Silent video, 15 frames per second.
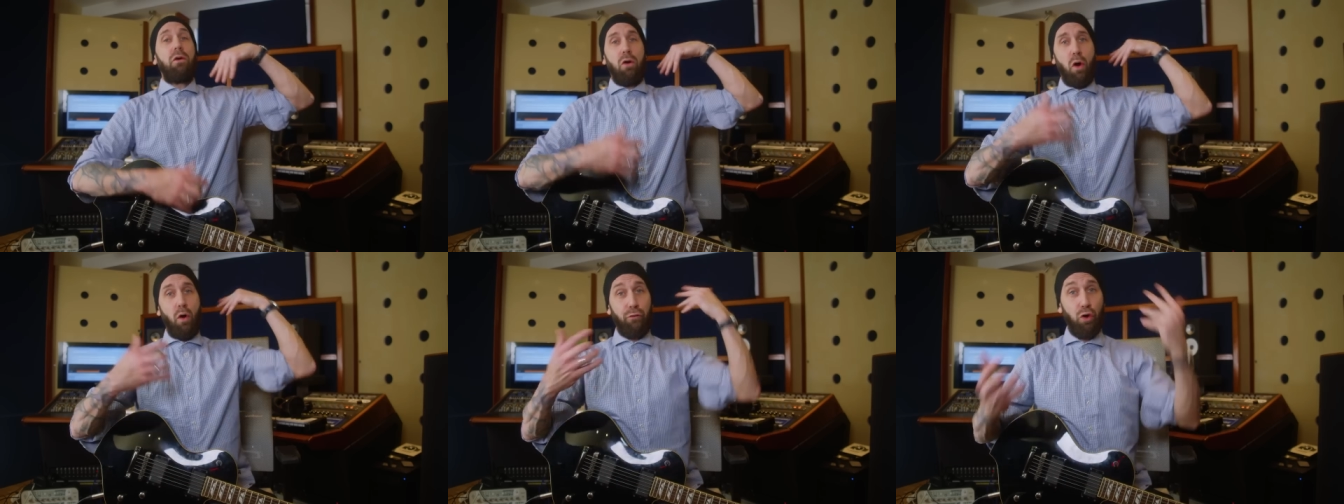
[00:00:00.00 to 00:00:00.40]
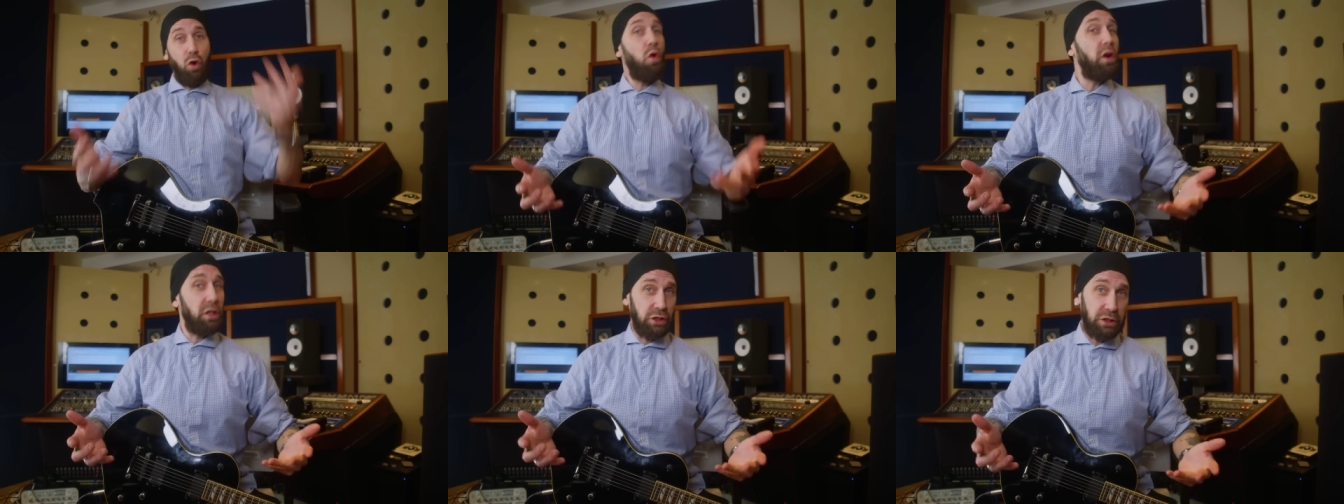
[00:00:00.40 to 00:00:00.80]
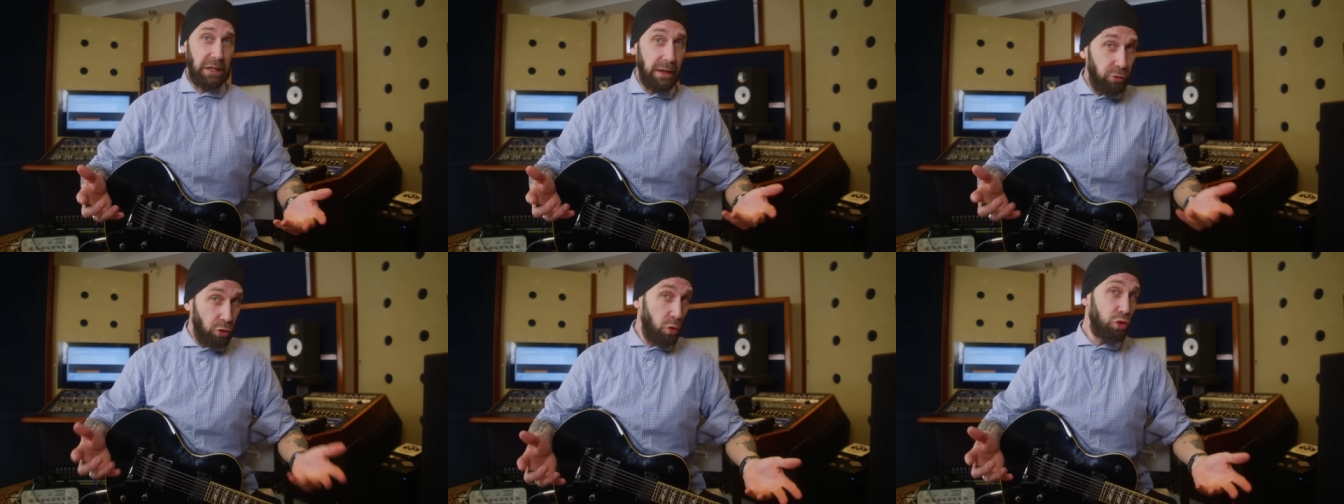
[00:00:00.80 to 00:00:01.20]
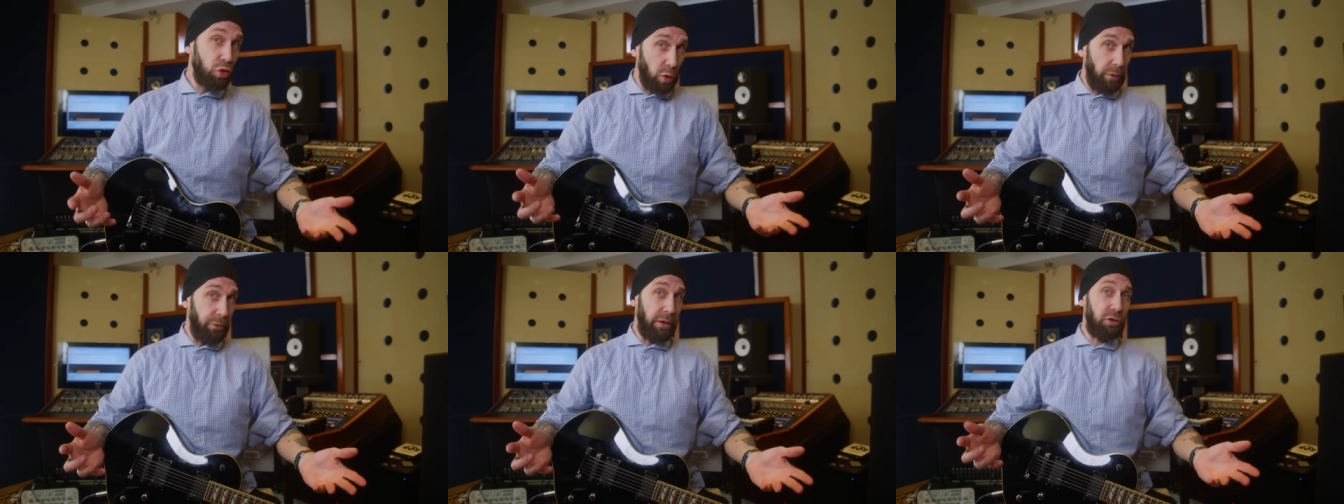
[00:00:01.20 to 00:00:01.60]
of course, as
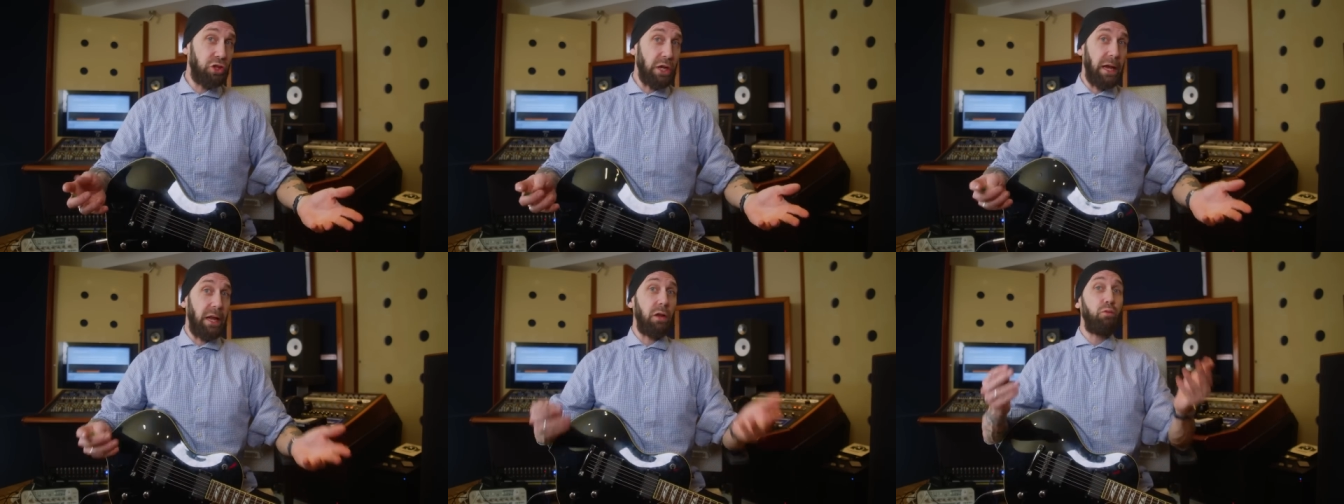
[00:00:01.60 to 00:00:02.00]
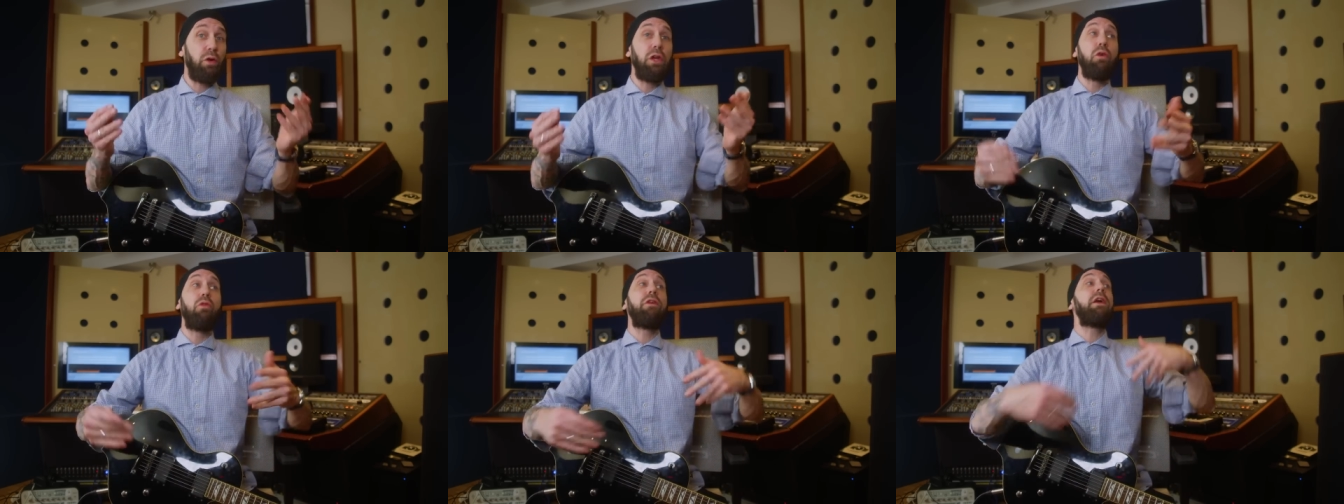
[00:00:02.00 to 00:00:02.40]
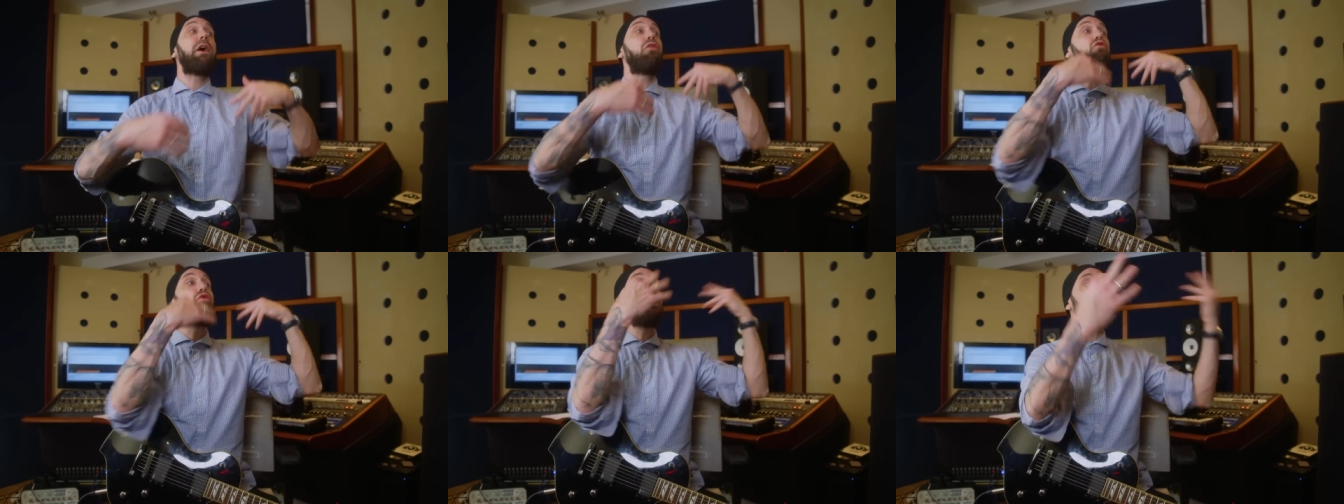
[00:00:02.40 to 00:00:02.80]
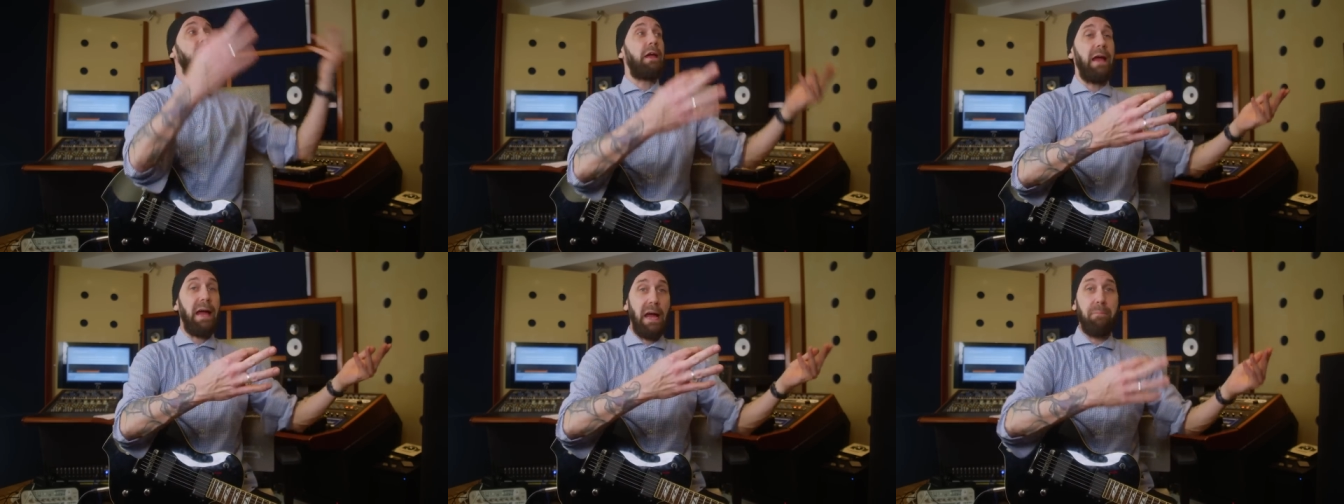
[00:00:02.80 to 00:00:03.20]
usual on this channel, we're using a real
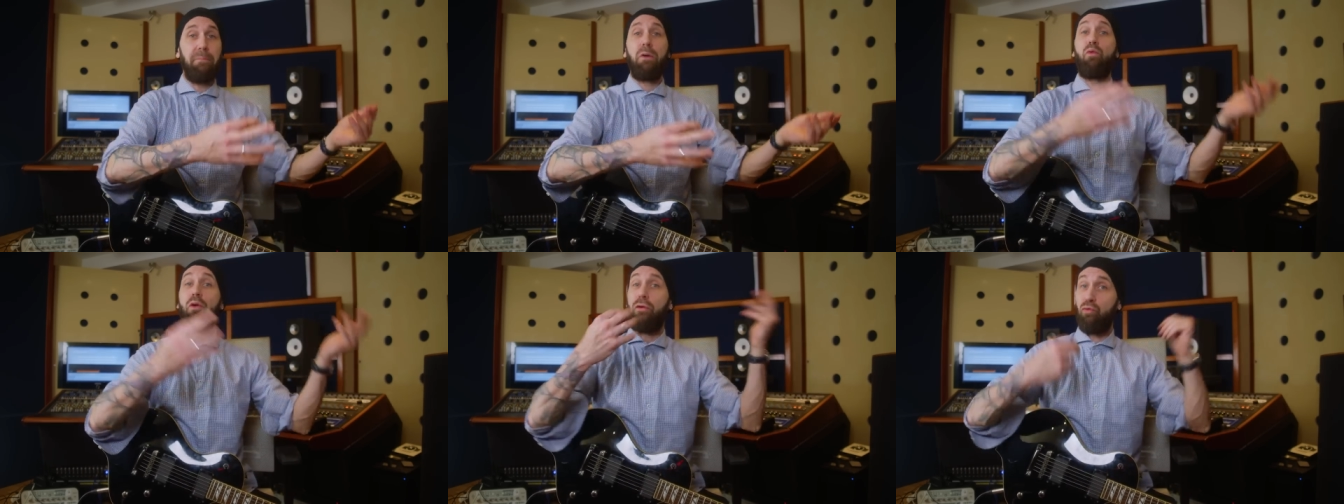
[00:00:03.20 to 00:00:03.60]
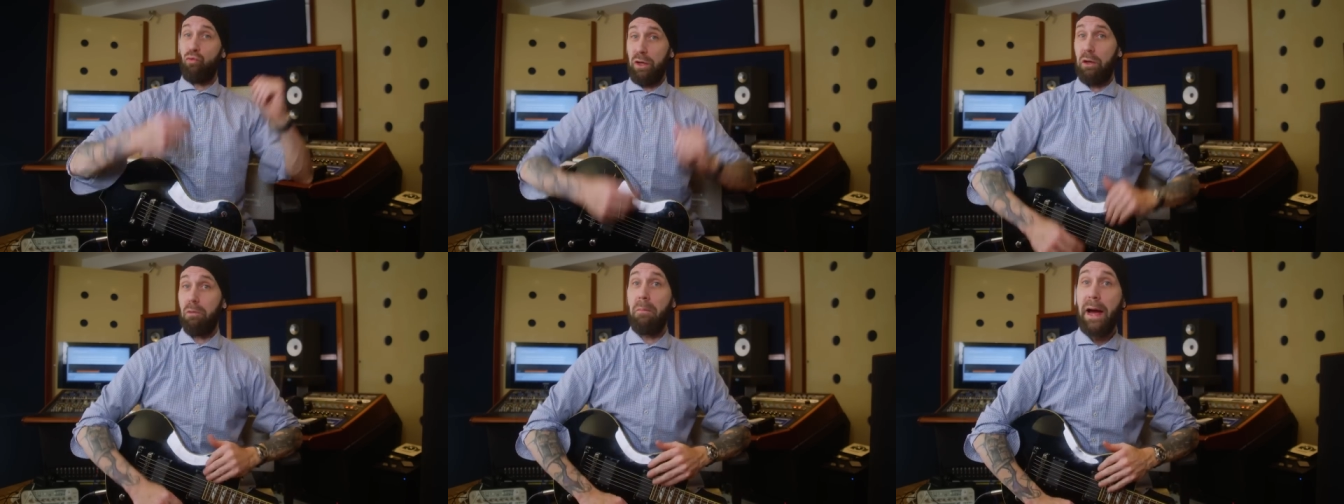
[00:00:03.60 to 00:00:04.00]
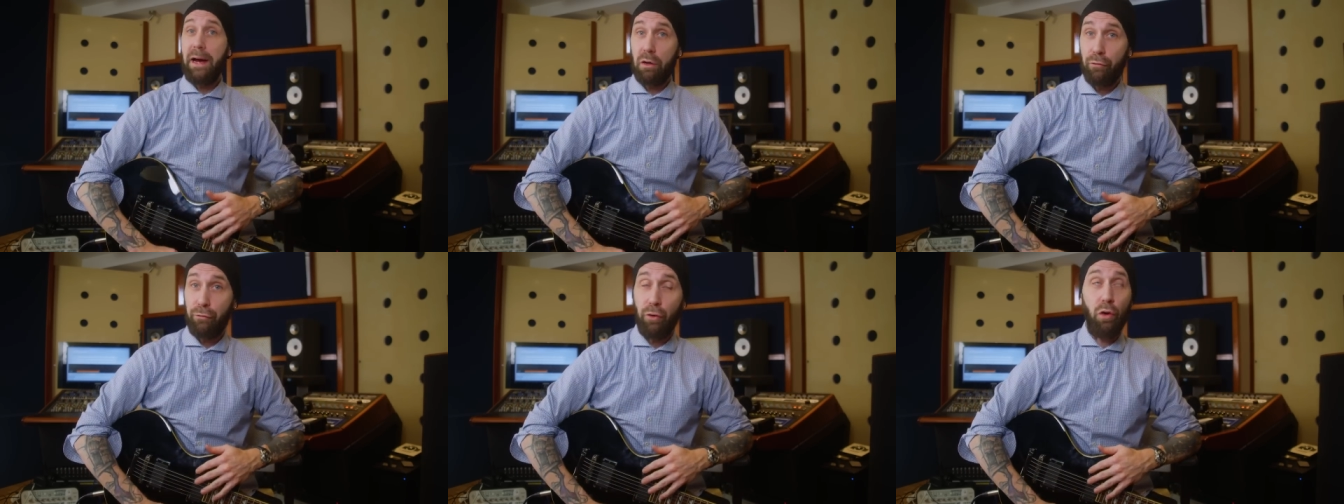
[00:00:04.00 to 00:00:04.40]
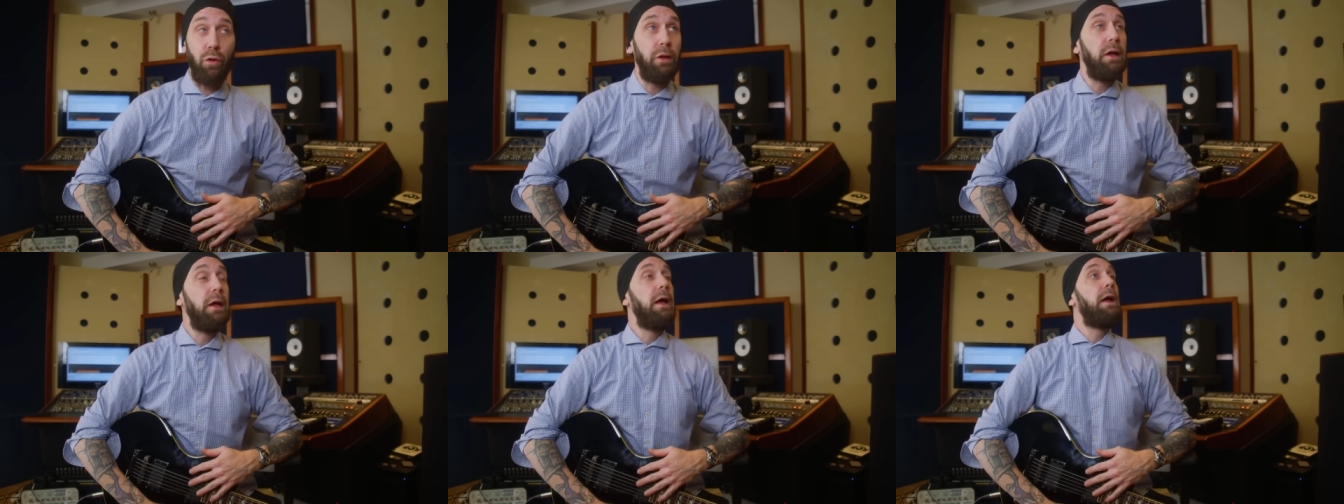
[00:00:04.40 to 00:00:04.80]
cab with a real microphone.